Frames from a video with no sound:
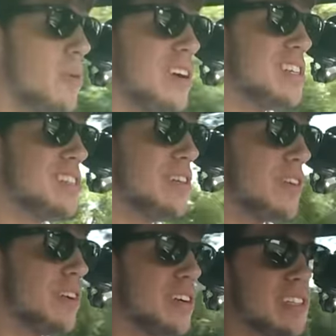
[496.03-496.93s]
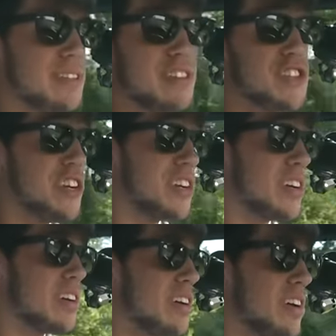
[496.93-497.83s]
We're going to see if it hooks. It should
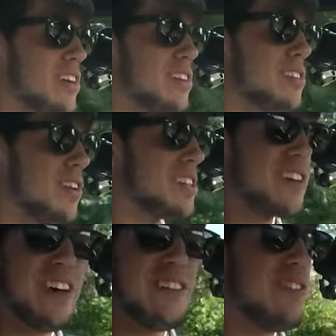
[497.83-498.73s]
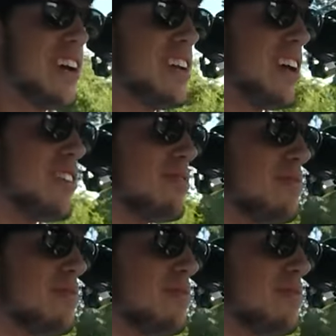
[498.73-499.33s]
hook. So let's go ahead and find out.